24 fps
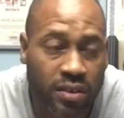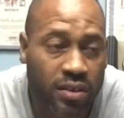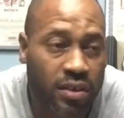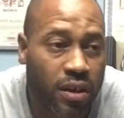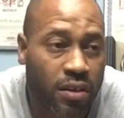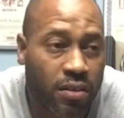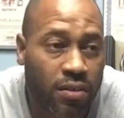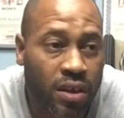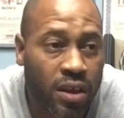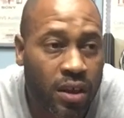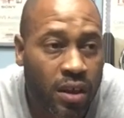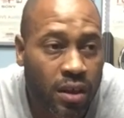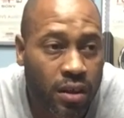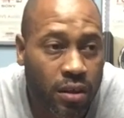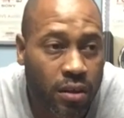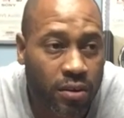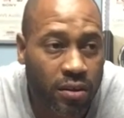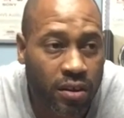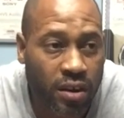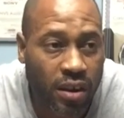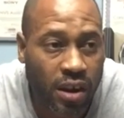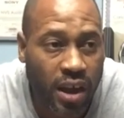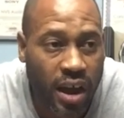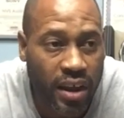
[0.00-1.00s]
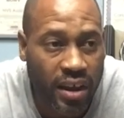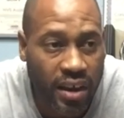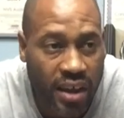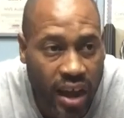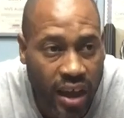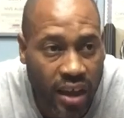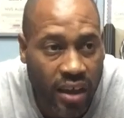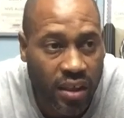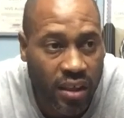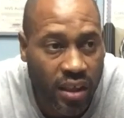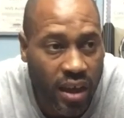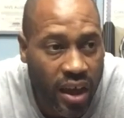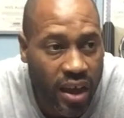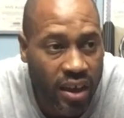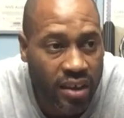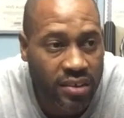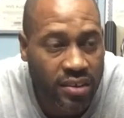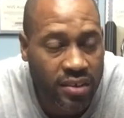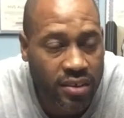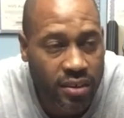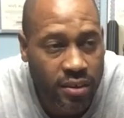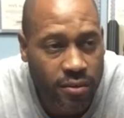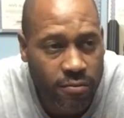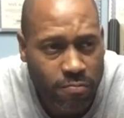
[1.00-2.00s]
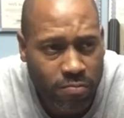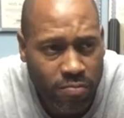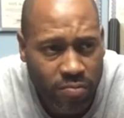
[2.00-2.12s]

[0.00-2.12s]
So learned a lot in that class.